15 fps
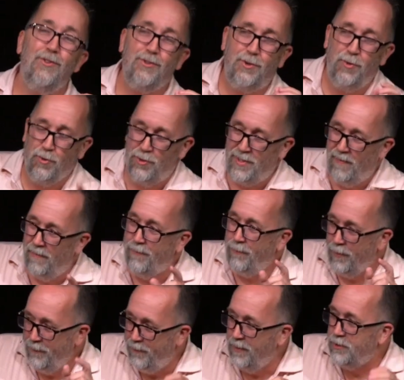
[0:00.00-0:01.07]
schoolers have a
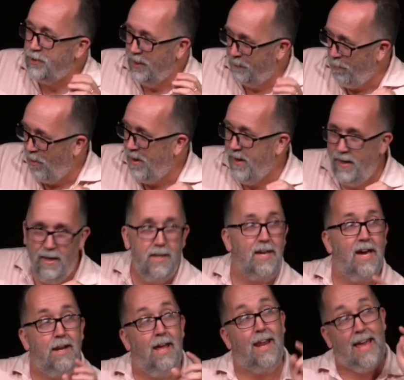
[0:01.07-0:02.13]
fully functioning brain, and
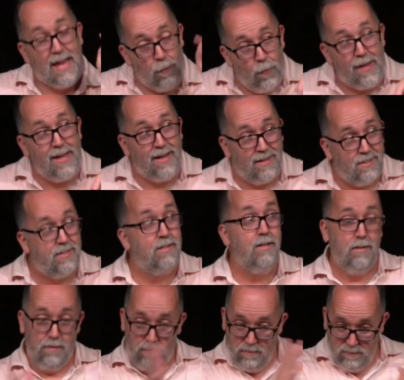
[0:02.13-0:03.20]
yet at eight weeks,
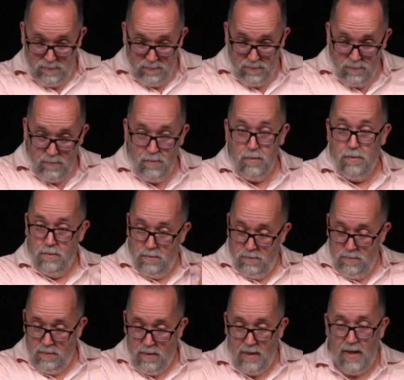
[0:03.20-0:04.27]

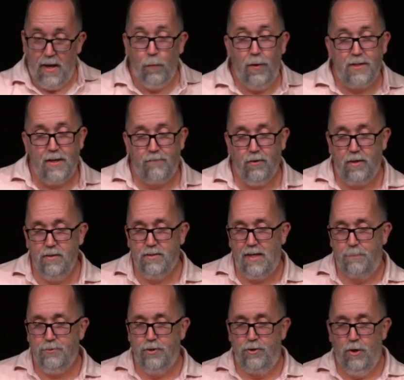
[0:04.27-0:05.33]
at eight weeks after
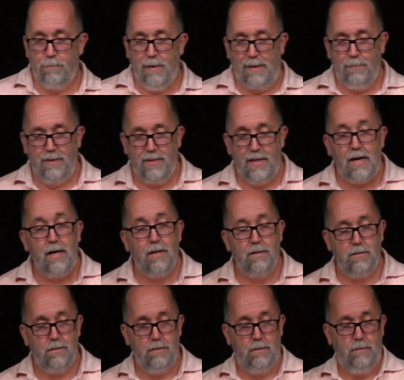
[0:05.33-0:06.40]
conception, your baby does.